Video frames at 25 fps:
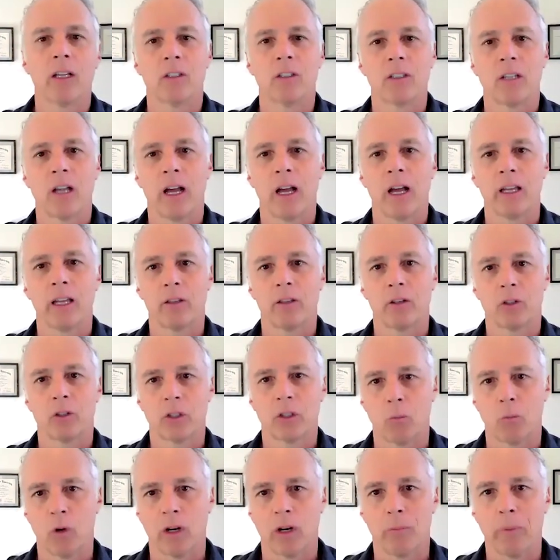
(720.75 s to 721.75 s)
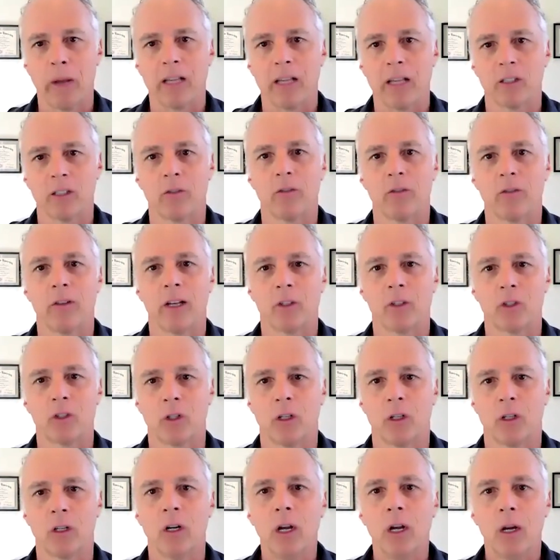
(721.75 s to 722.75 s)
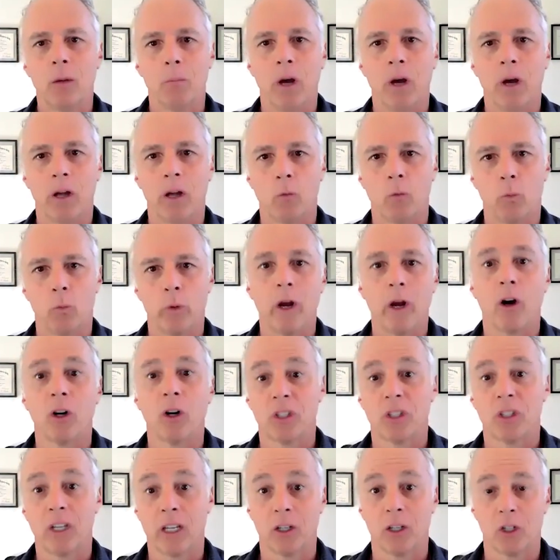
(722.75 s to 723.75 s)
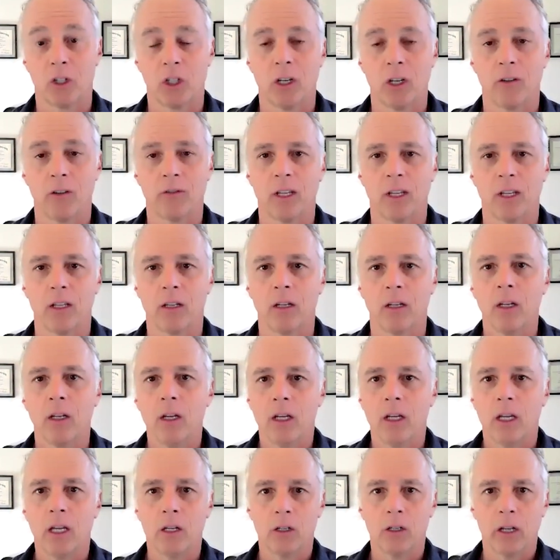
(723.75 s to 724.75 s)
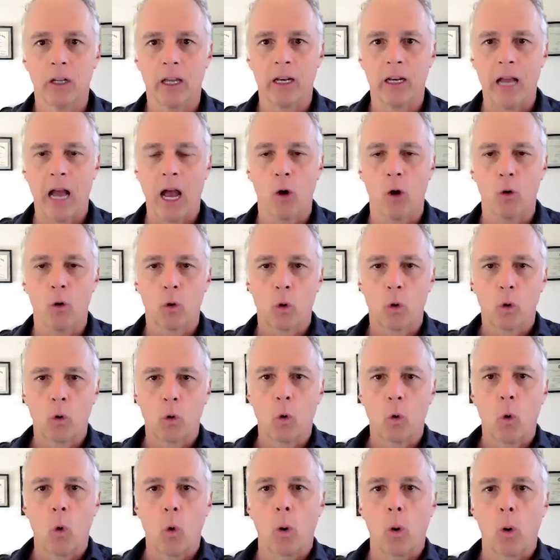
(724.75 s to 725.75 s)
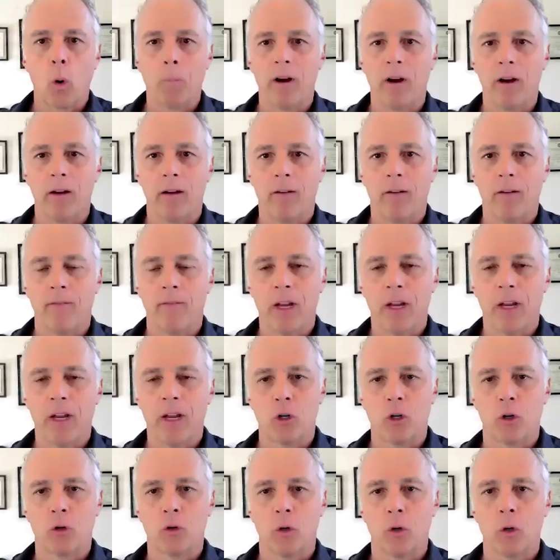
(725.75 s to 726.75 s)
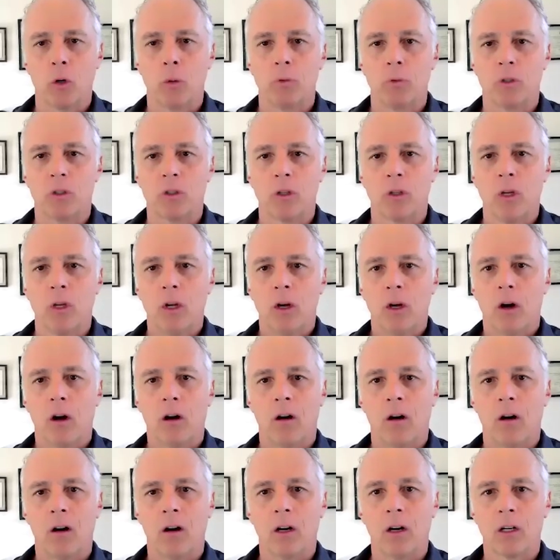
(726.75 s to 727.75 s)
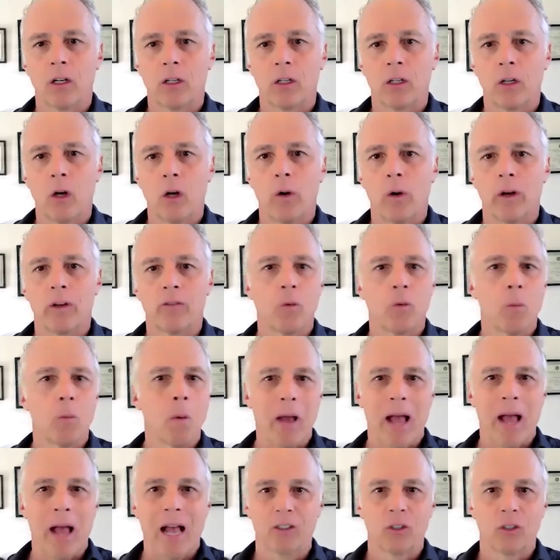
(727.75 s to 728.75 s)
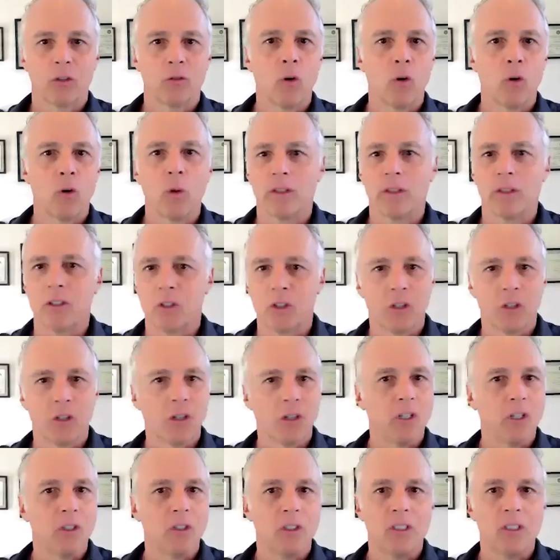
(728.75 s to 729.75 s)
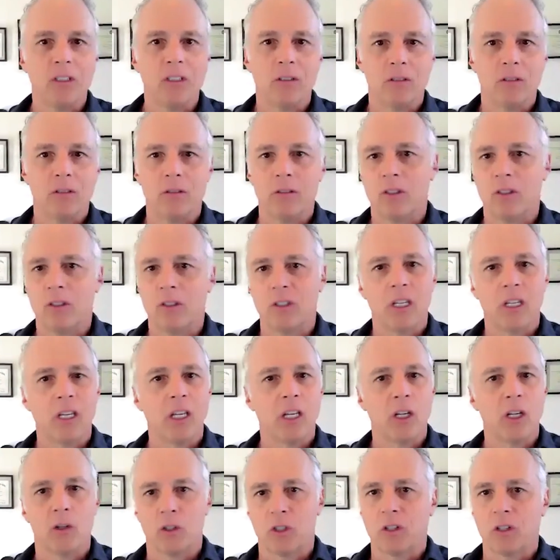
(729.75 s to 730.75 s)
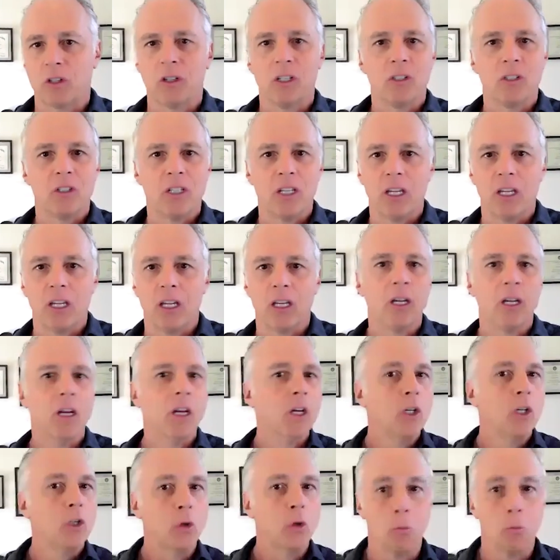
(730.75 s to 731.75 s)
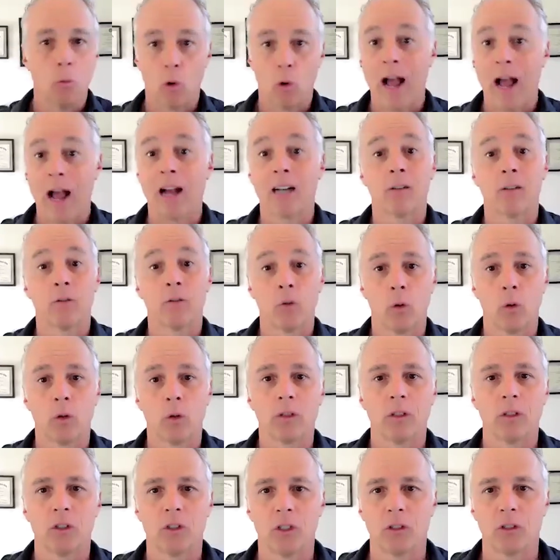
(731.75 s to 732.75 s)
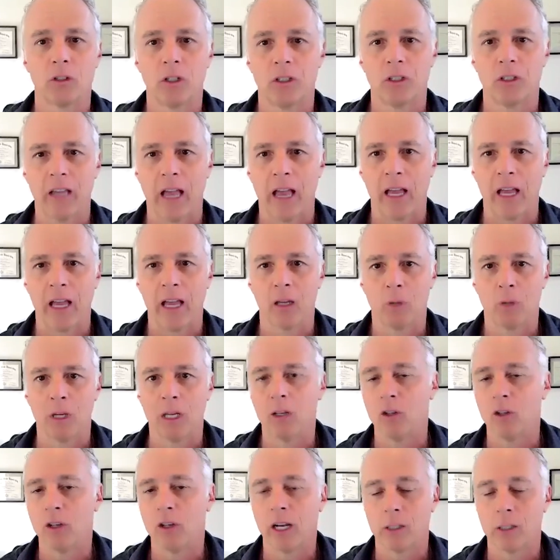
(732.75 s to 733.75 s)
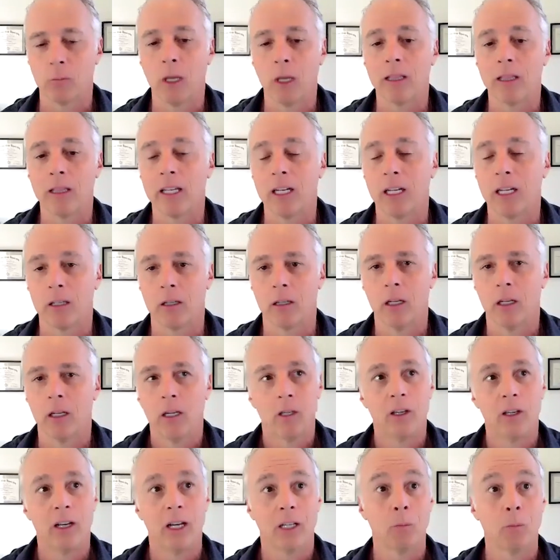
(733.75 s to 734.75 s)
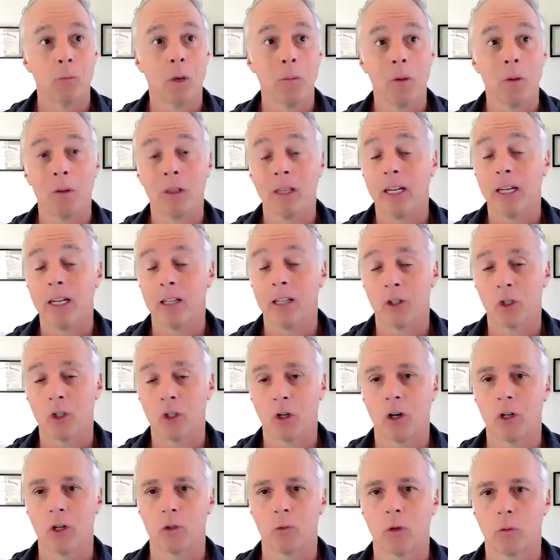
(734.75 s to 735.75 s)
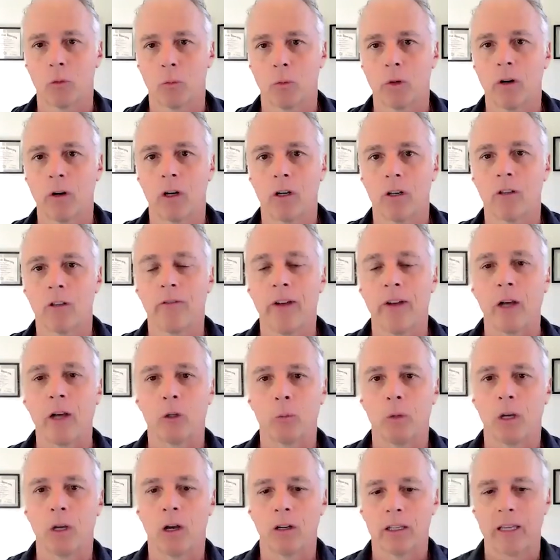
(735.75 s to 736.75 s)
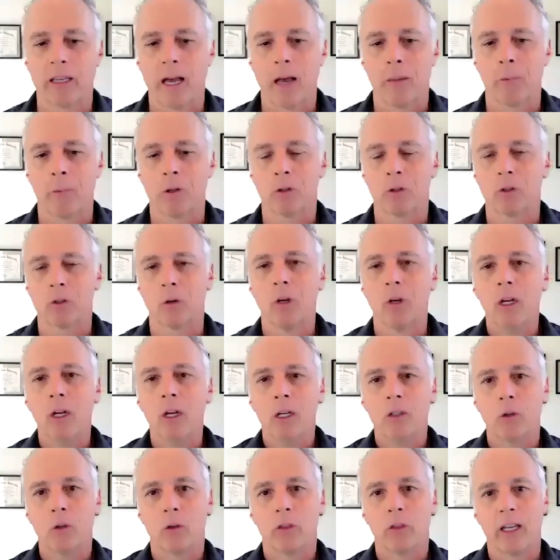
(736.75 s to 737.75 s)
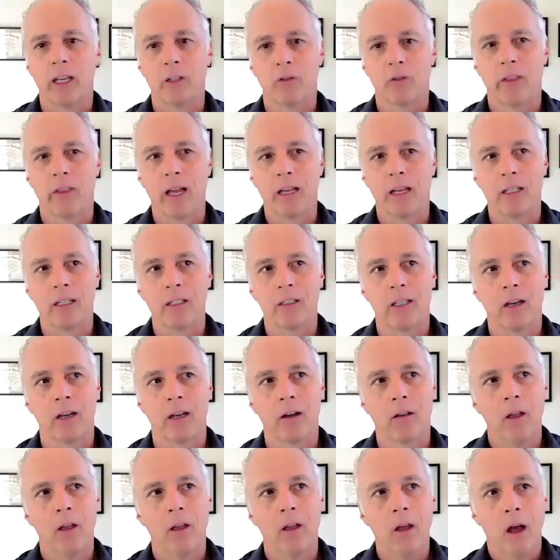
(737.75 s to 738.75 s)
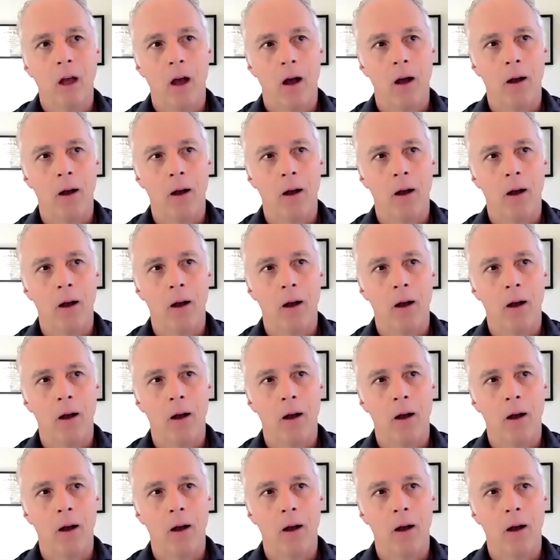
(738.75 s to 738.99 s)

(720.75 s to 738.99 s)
insight. They're somewhat a passive investor, but we are seeing a shift in how corporate venture groups are going from a passive role at the Series C or Series D to a more active role at the Series A and B, and you guys may be leading the charge with regard to the value beyond capital. So thanks for that detail.